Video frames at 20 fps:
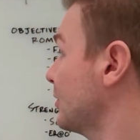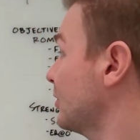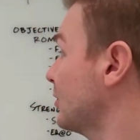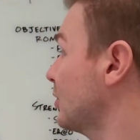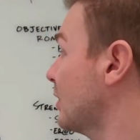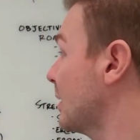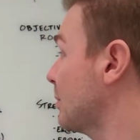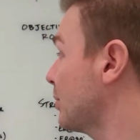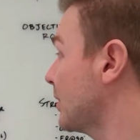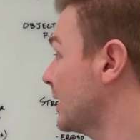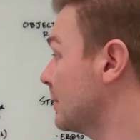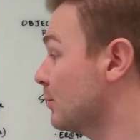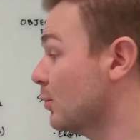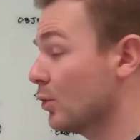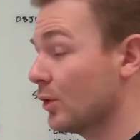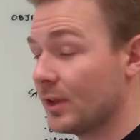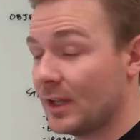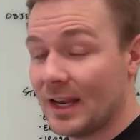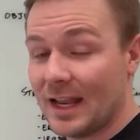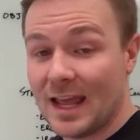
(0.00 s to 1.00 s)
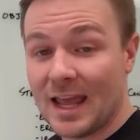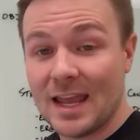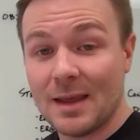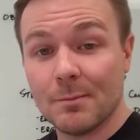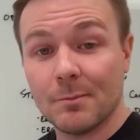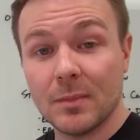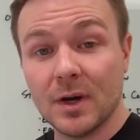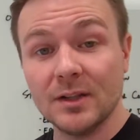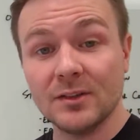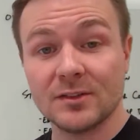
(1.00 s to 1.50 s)
they play more than
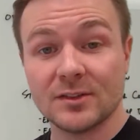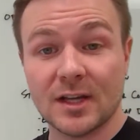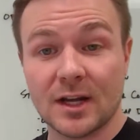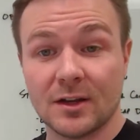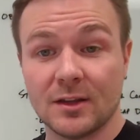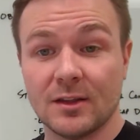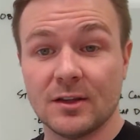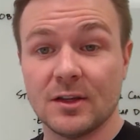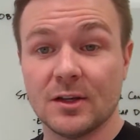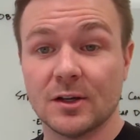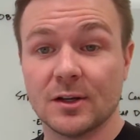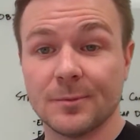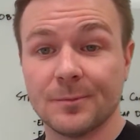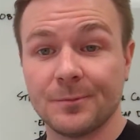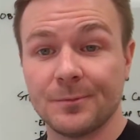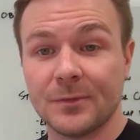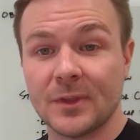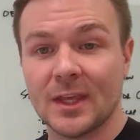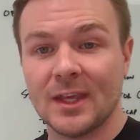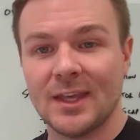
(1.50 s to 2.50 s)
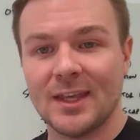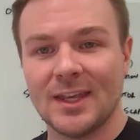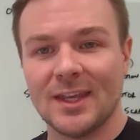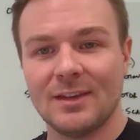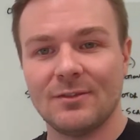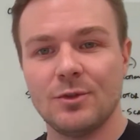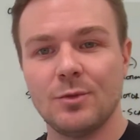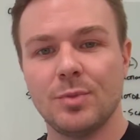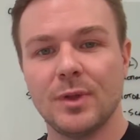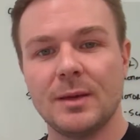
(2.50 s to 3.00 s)
8 months out of the year?
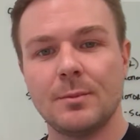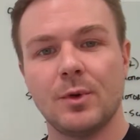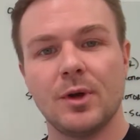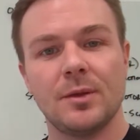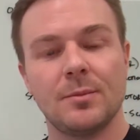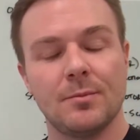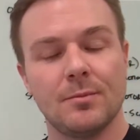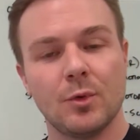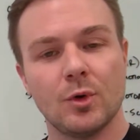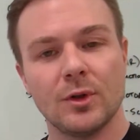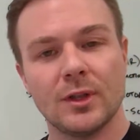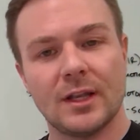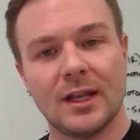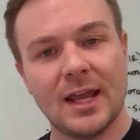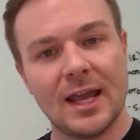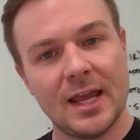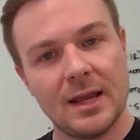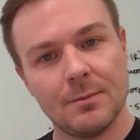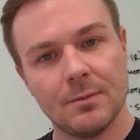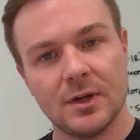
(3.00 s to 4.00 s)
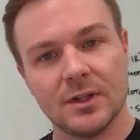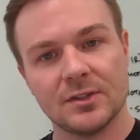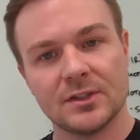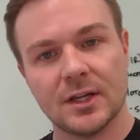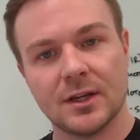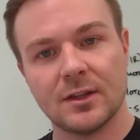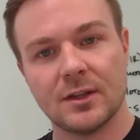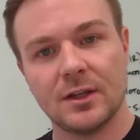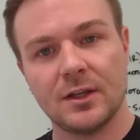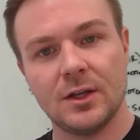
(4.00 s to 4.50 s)
If you play more than 8 months
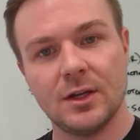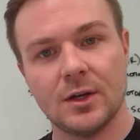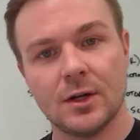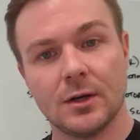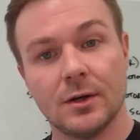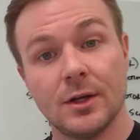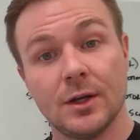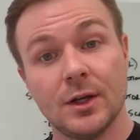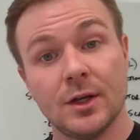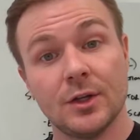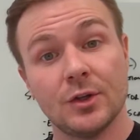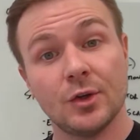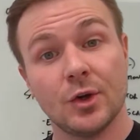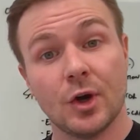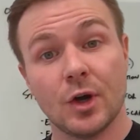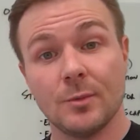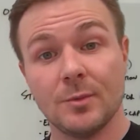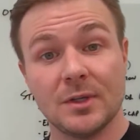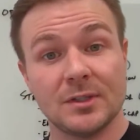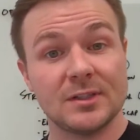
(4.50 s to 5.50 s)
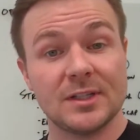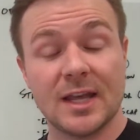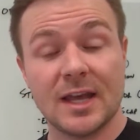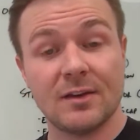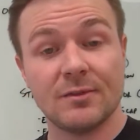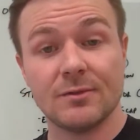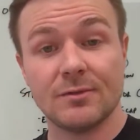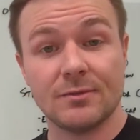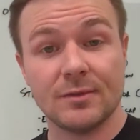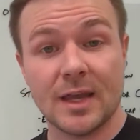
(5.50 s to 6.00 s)
out of the year, your arm doesn't
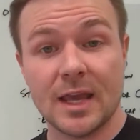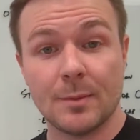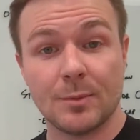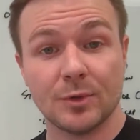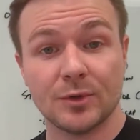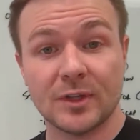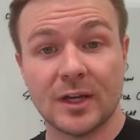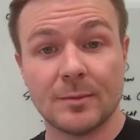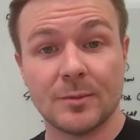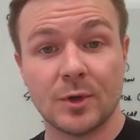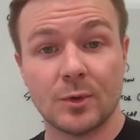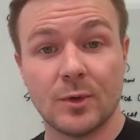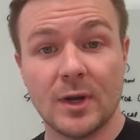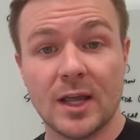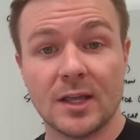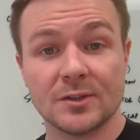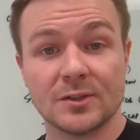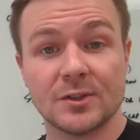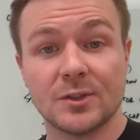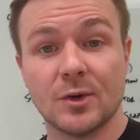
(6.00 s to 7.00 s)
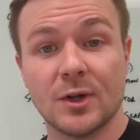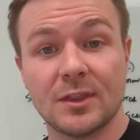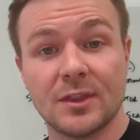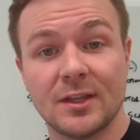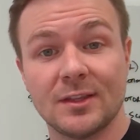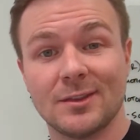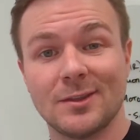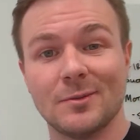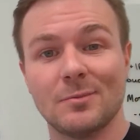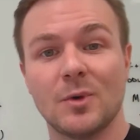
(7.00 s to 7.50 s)
have ample time to rest. I
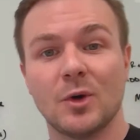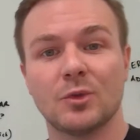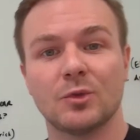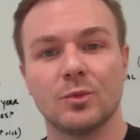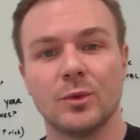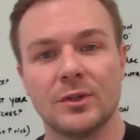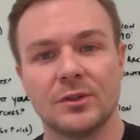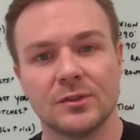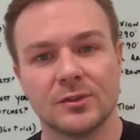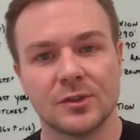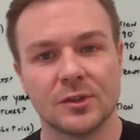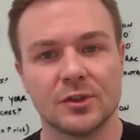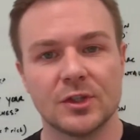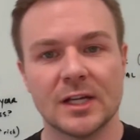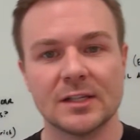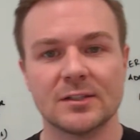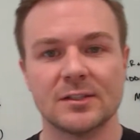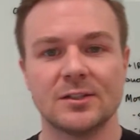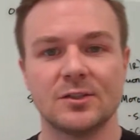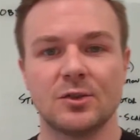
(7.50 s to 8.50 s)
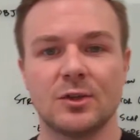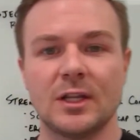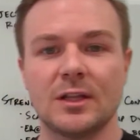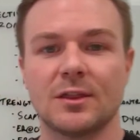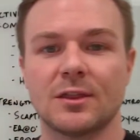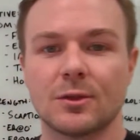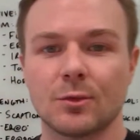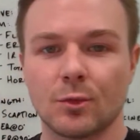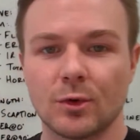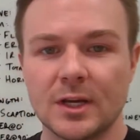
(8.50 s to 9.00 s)
think the most recent suggestion is you
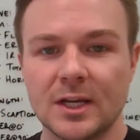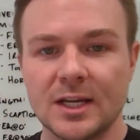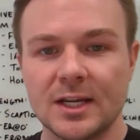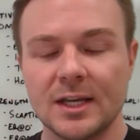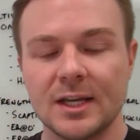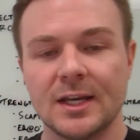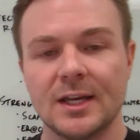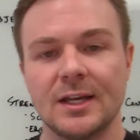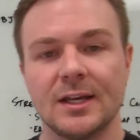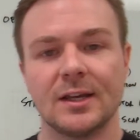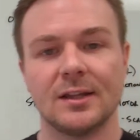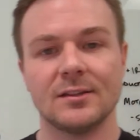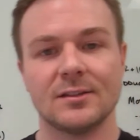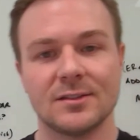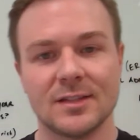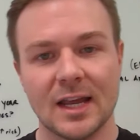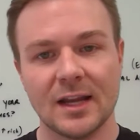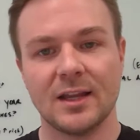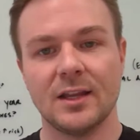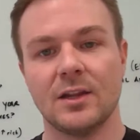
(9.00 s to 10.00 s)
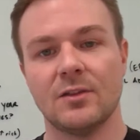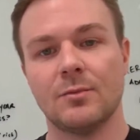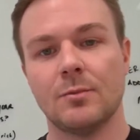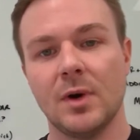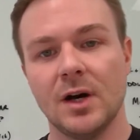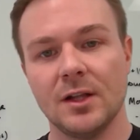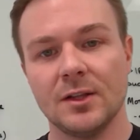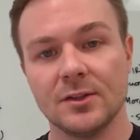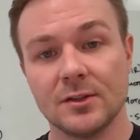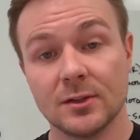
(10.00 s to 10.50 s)
need 3 consecutive
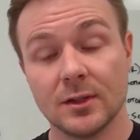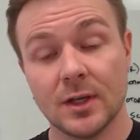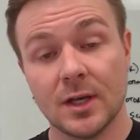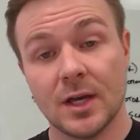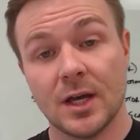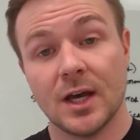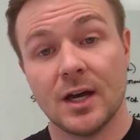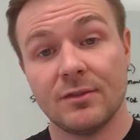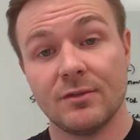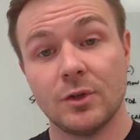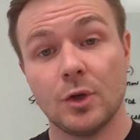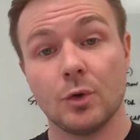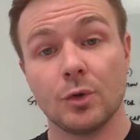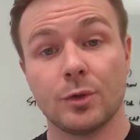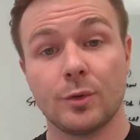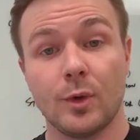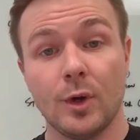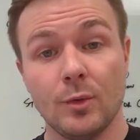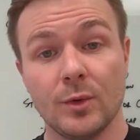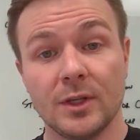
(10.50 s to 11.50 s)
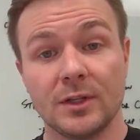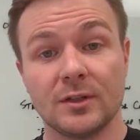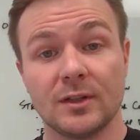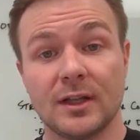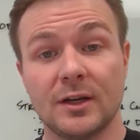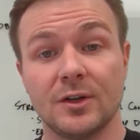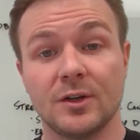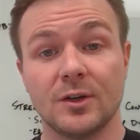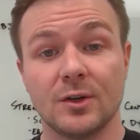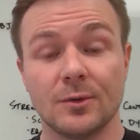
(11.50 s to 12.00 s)
months of no throwing to allow